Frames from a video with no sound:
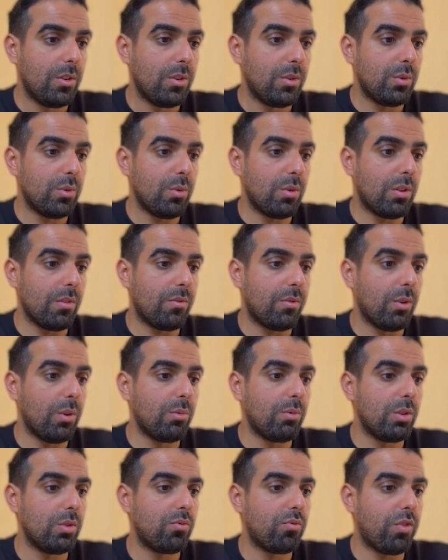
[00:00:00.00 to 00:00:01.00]
to the
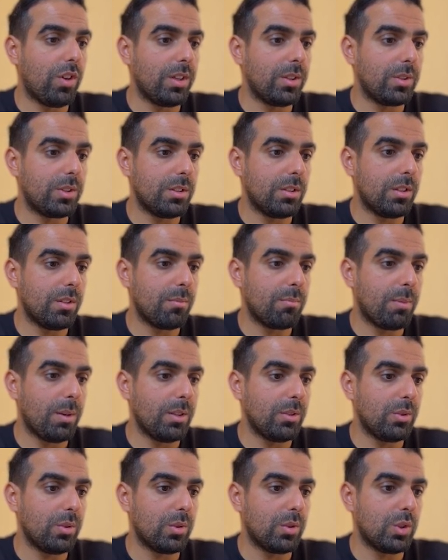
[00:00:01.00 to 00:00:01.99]
forward function in
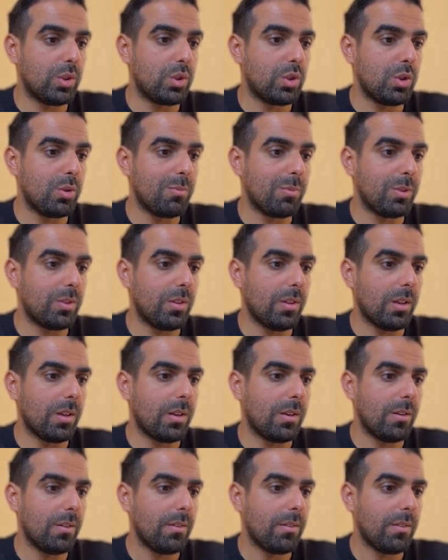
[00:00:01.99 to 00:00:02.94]
pytorch-geometric